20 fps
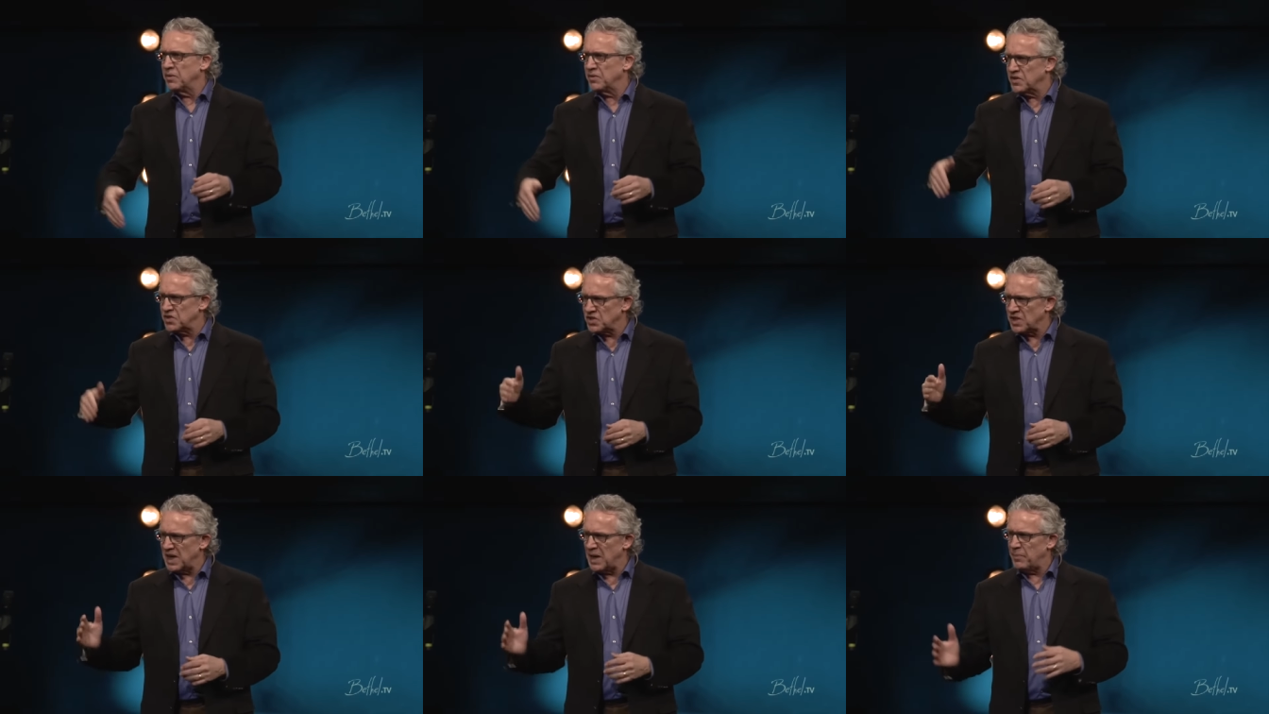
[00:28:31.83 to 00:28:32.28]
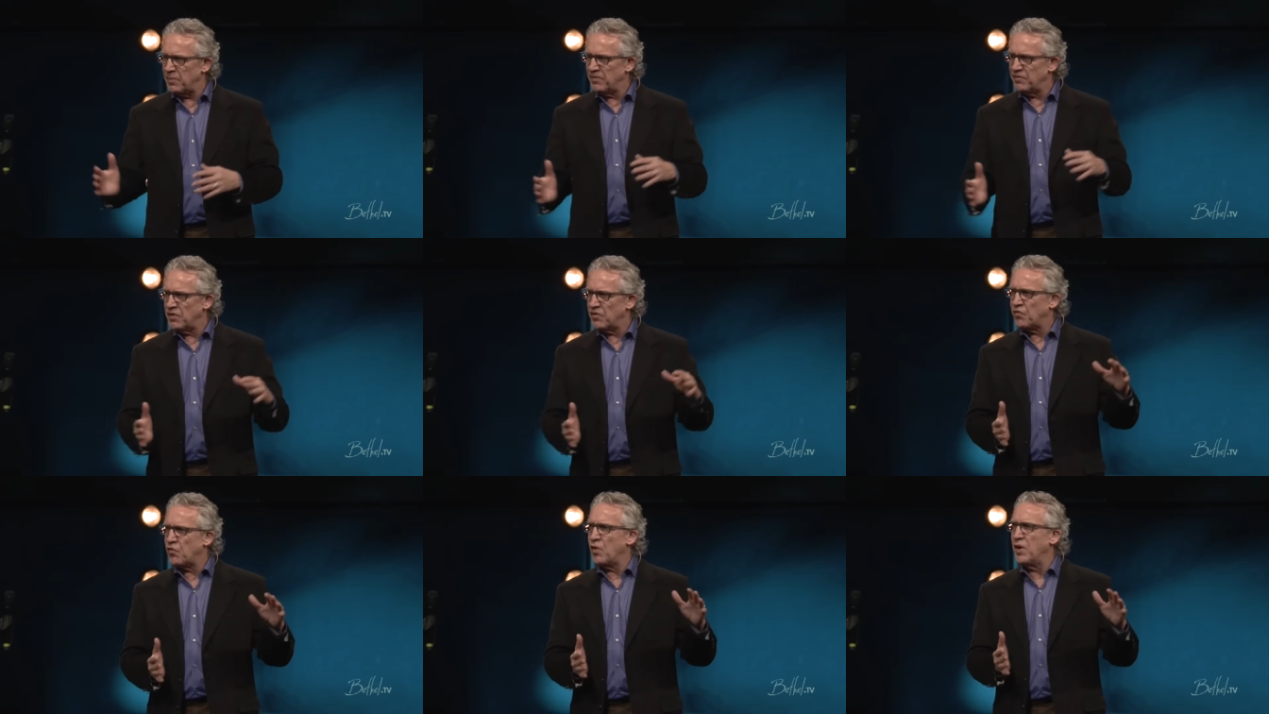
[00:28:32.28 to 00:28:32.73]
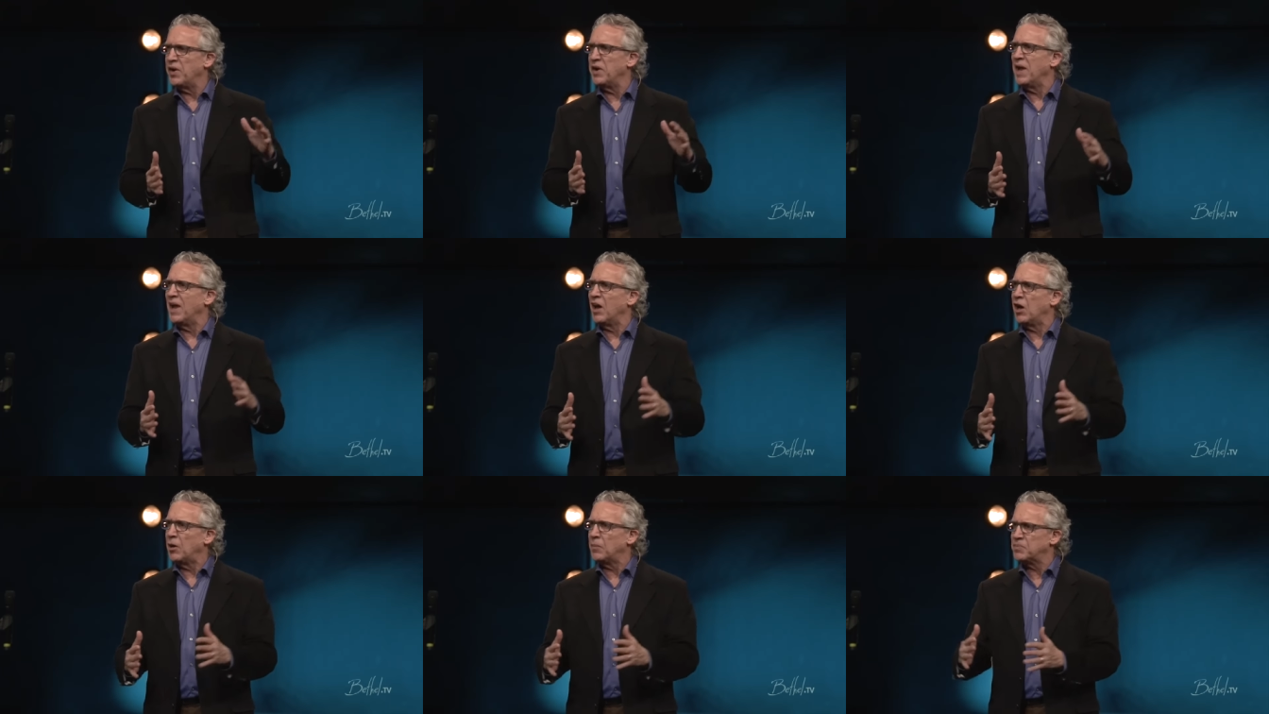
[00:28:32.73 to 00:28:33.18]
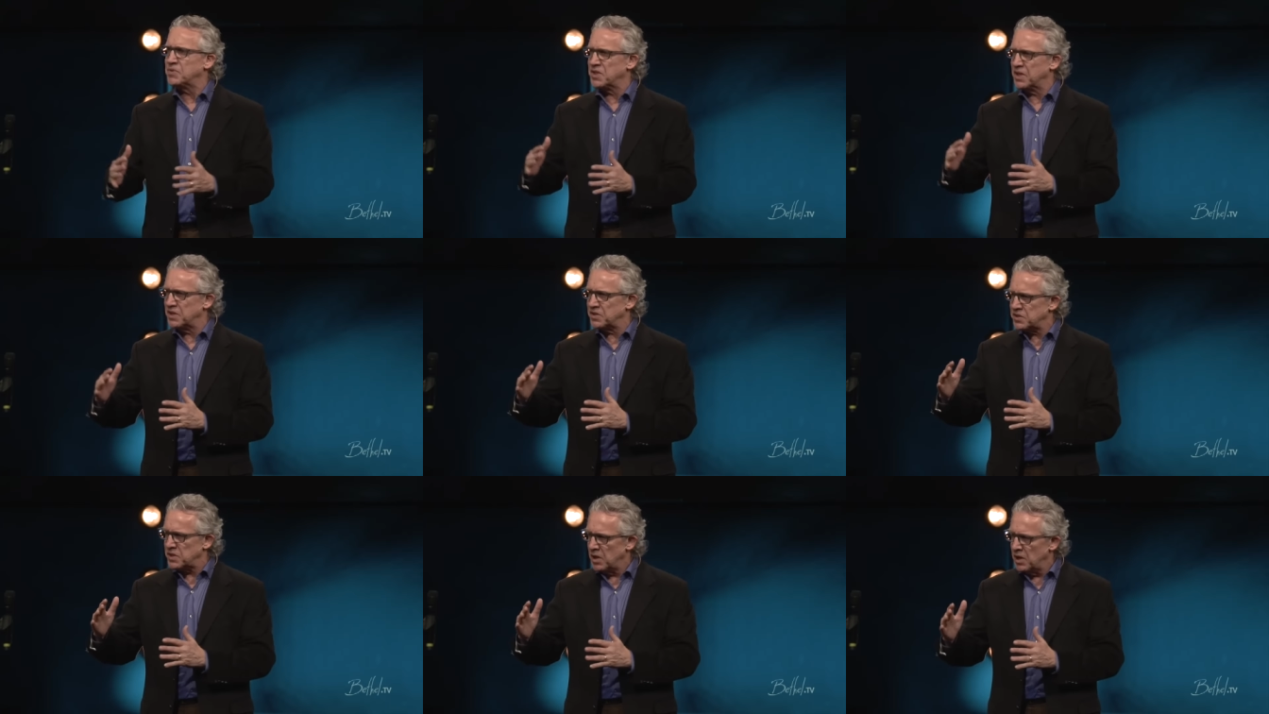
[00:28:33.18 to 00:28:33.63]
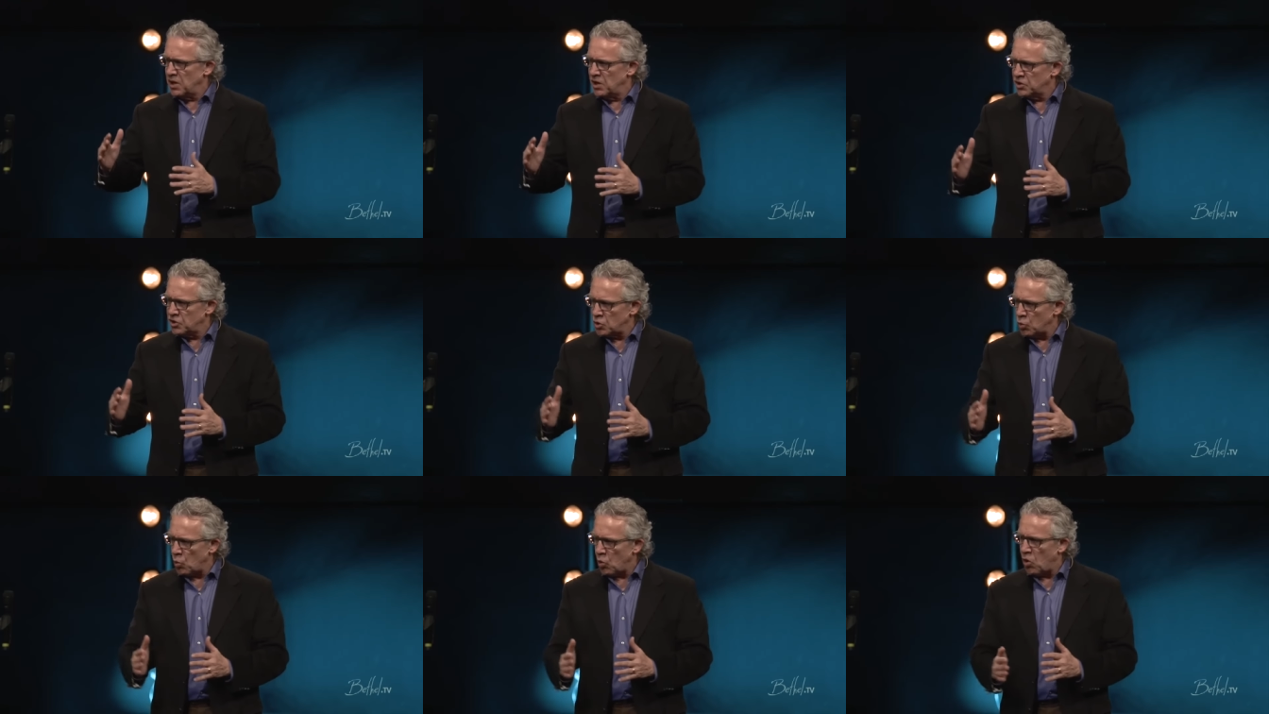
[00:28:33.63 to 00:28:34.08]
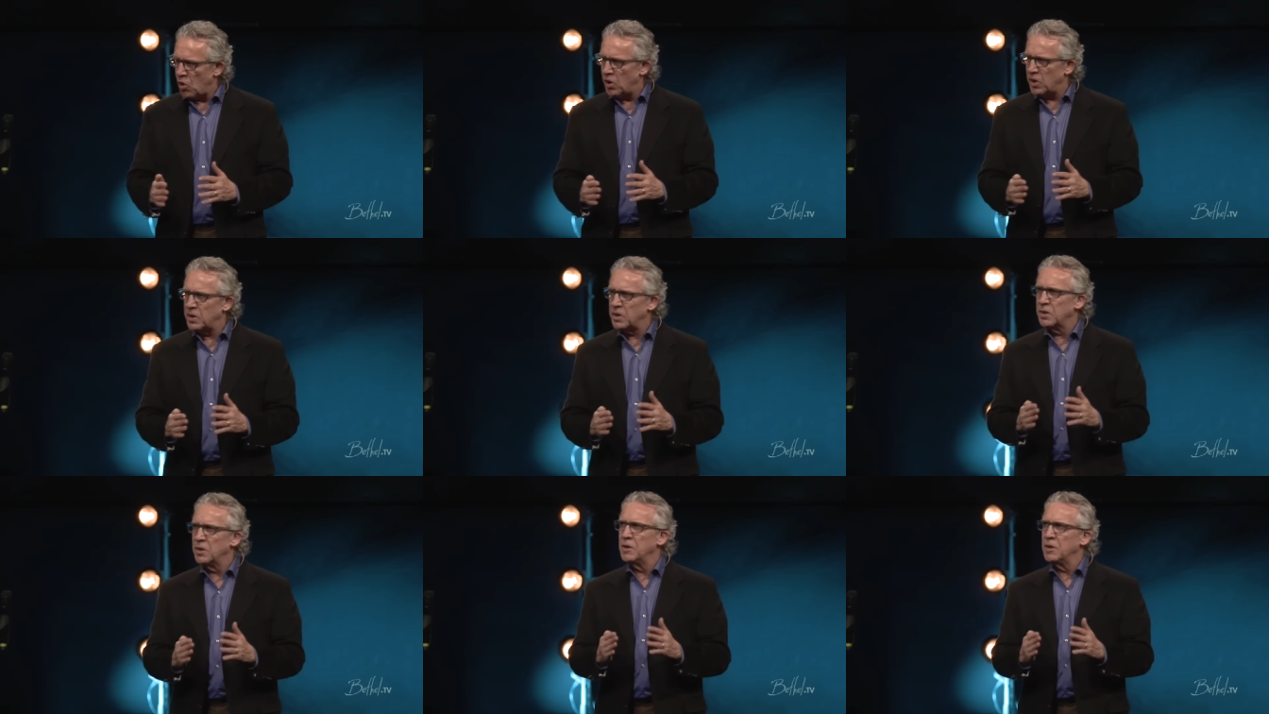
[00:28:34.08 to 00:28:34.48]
The slap of a friend helps us to walk